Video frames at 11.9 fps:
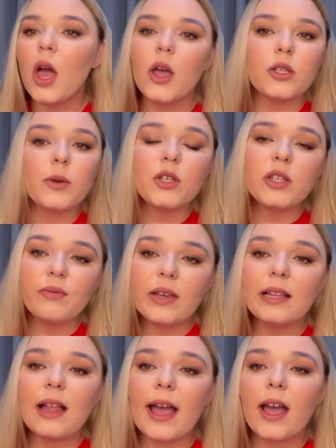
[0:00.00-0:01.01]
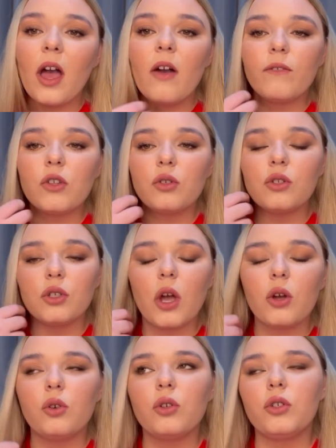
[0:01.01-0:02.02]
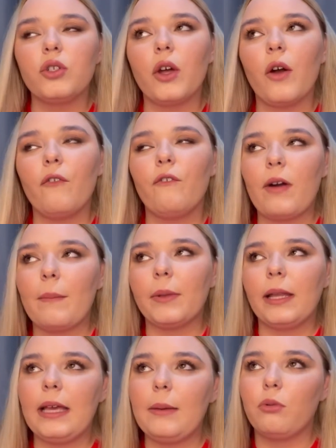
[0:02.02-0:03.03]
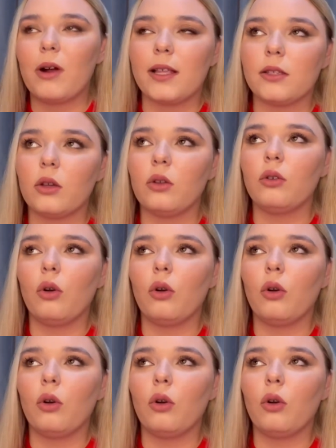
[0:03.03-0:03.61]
So I just feel like for such a good family present,